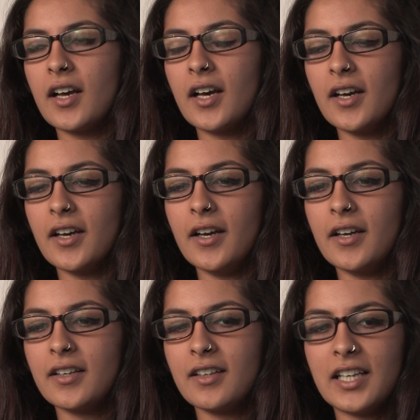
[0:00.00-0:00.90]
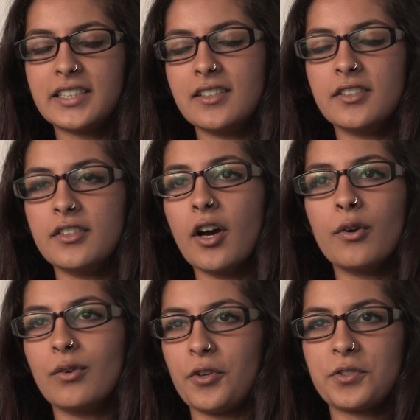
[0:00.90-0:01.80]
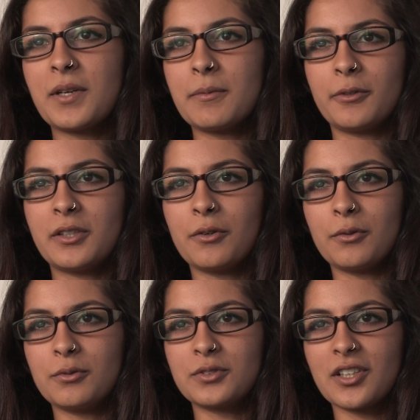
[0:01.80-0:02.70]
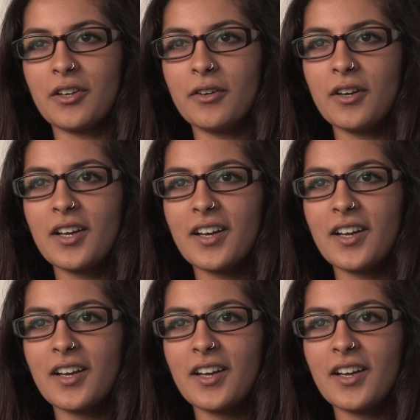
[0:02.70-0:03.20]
I didn't know loads of people in halls, so